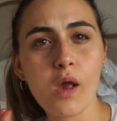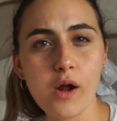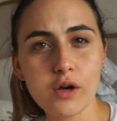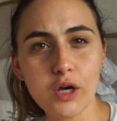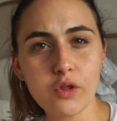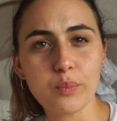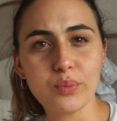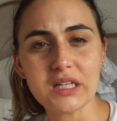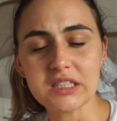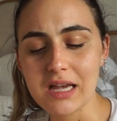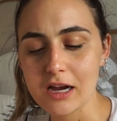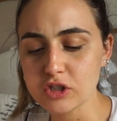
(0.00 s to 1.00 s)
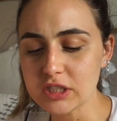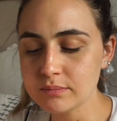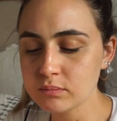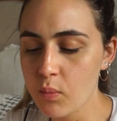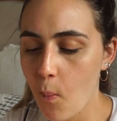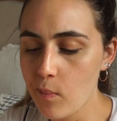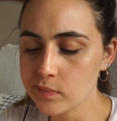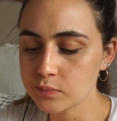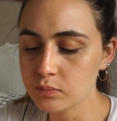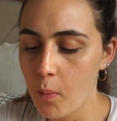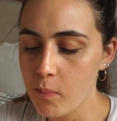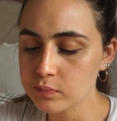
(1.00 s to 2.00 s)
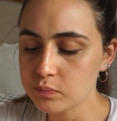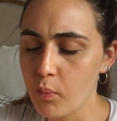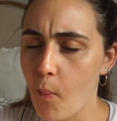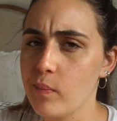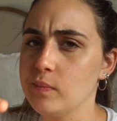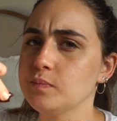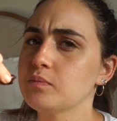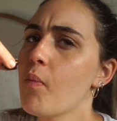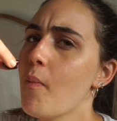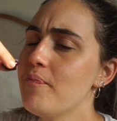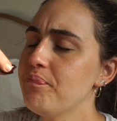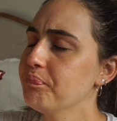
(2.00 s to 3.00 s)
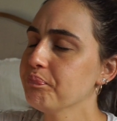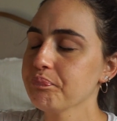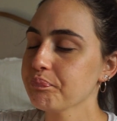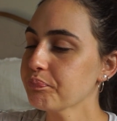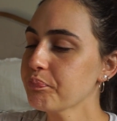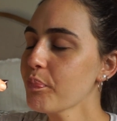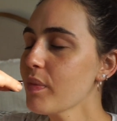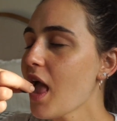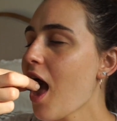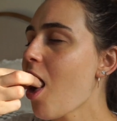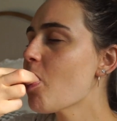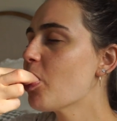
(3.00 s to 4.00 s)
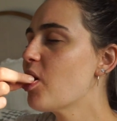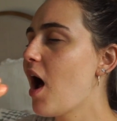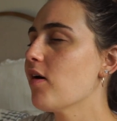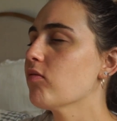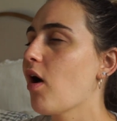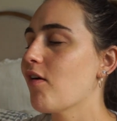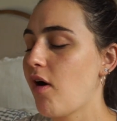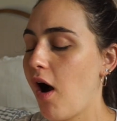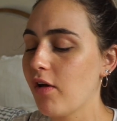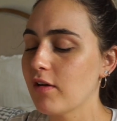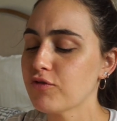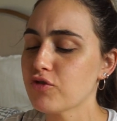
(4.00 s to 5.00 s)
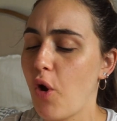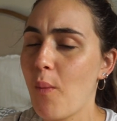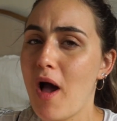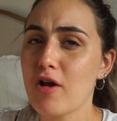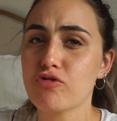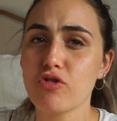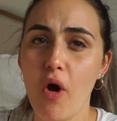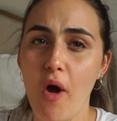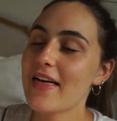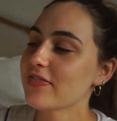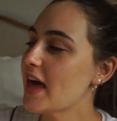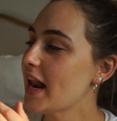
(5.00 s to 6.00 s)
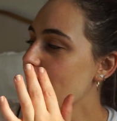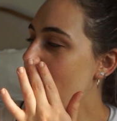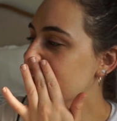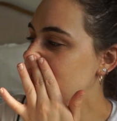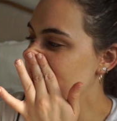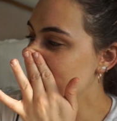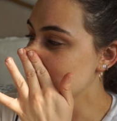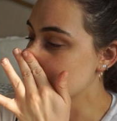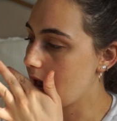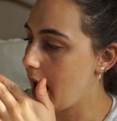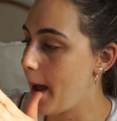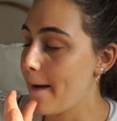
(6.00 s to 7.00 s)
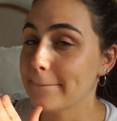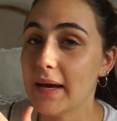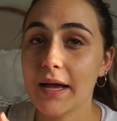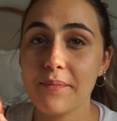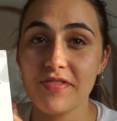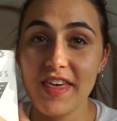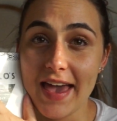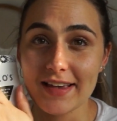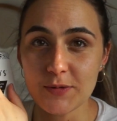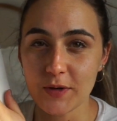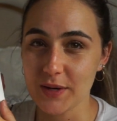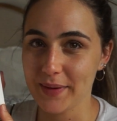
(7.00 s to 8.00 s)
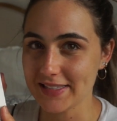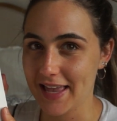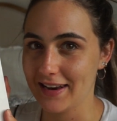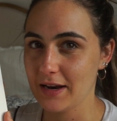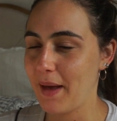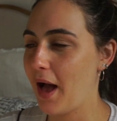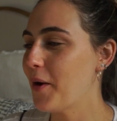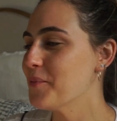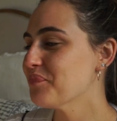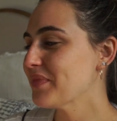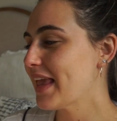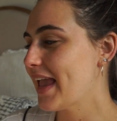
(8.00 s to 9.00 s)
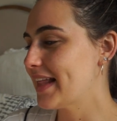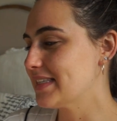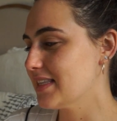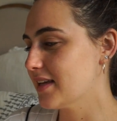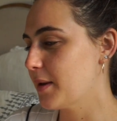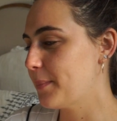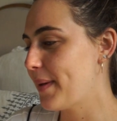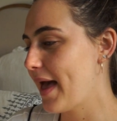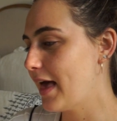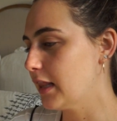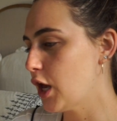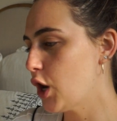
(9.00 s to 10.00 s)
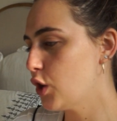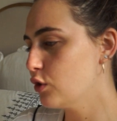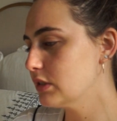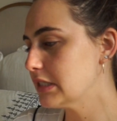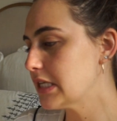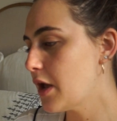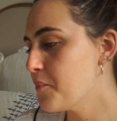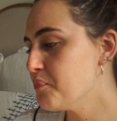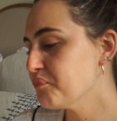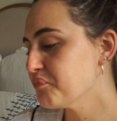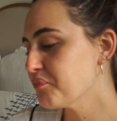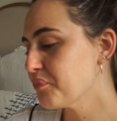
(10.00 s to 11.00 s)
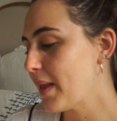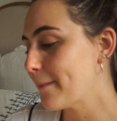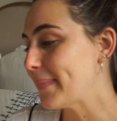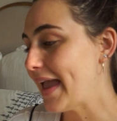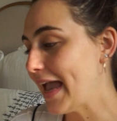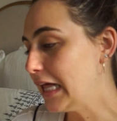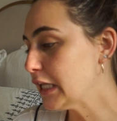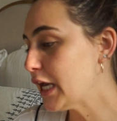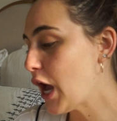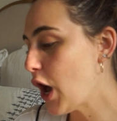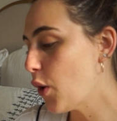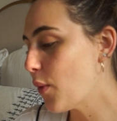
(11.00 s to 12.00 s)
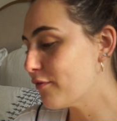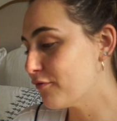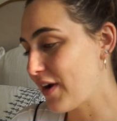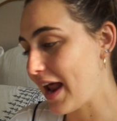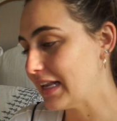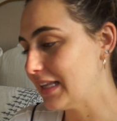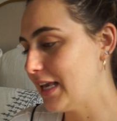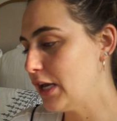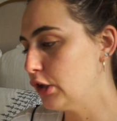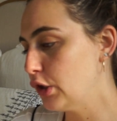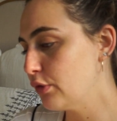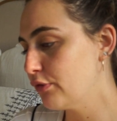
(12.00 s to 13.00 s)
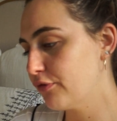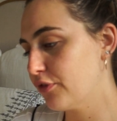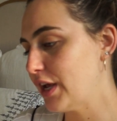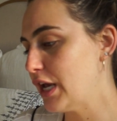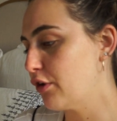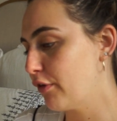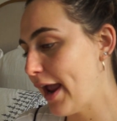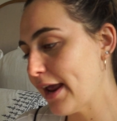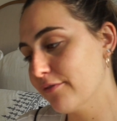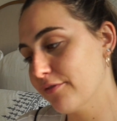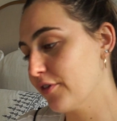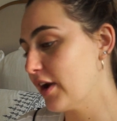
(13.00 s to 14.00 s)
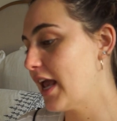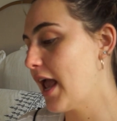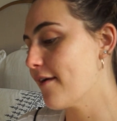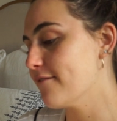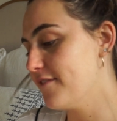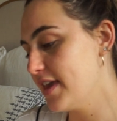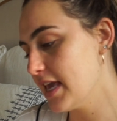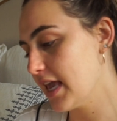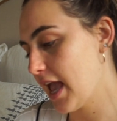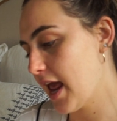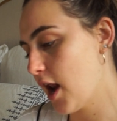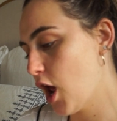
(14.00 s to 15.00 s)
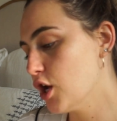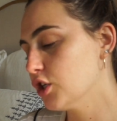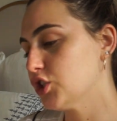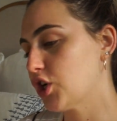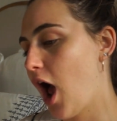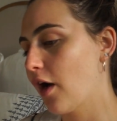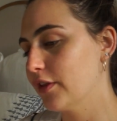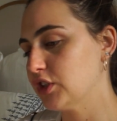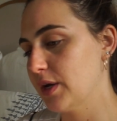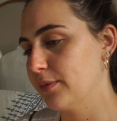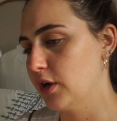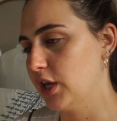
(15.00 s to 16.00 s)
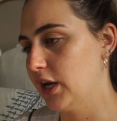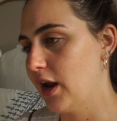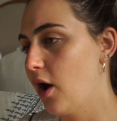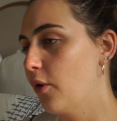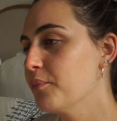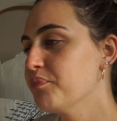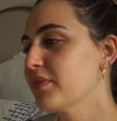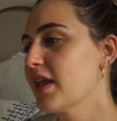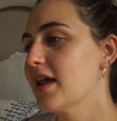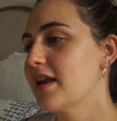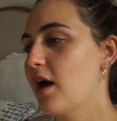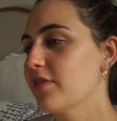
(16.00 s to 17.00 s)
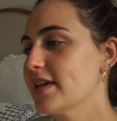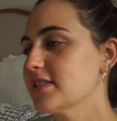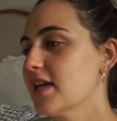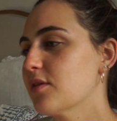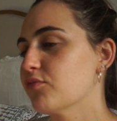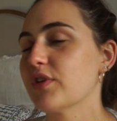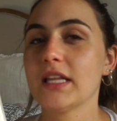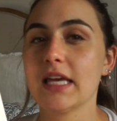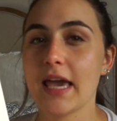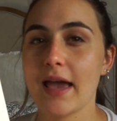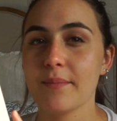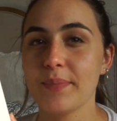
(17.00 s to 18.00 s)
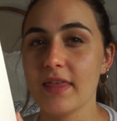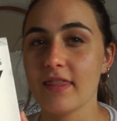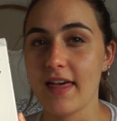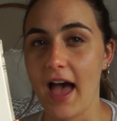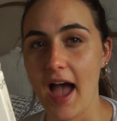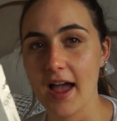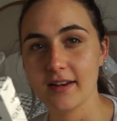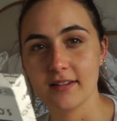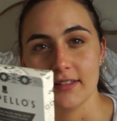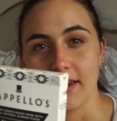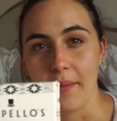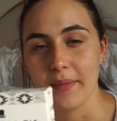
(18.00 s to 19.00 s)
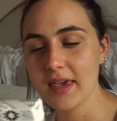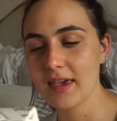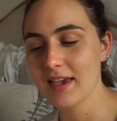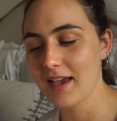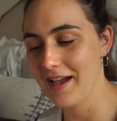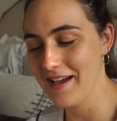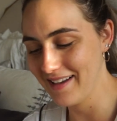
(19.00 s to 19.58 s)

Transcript: you know, the pre section. I love olives so much. Then I got these, this, which I'm excited about. It's the Capellos paleo-friendly, gluten-free, grain-free, vegan chocolate chip cookie dough. Now this like really can't be that yummy.